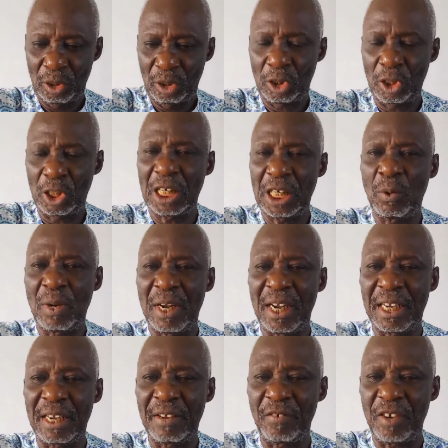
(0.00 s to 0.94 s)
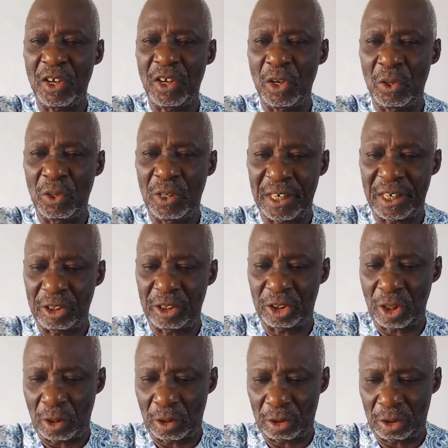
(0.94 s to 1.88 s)
Today we are giving you the
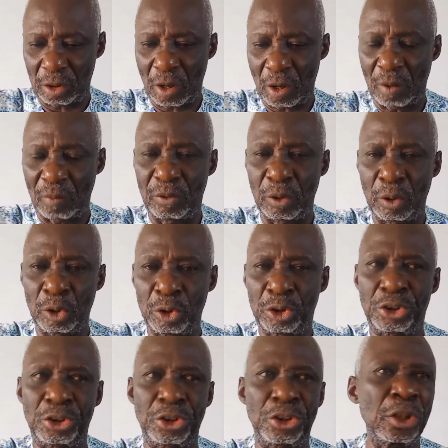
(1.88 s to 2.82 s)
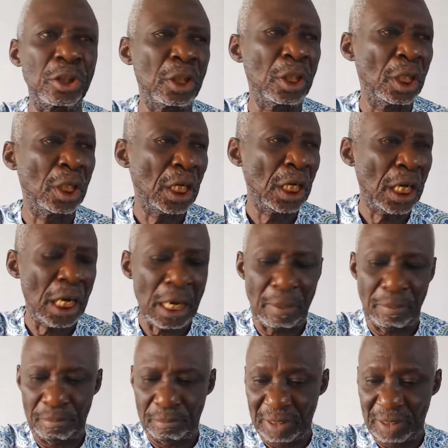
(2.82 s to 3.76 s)
result of those,
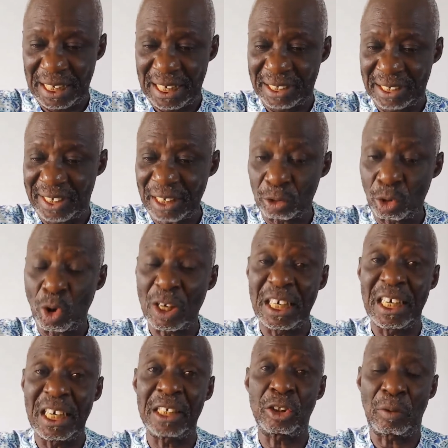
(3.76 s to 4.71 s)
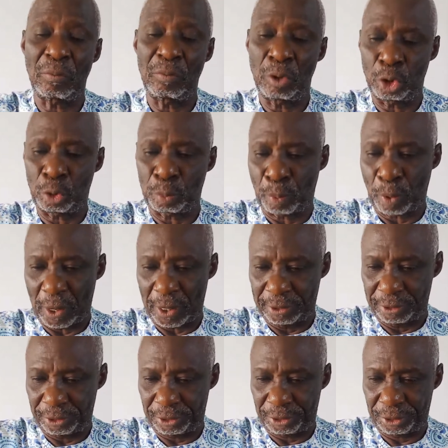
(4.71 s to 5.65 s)
the exact coordinates of those
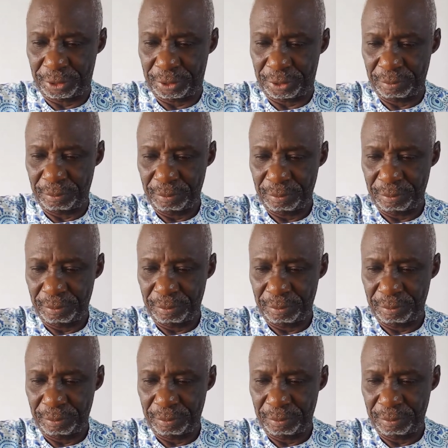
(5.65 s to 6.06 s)
points.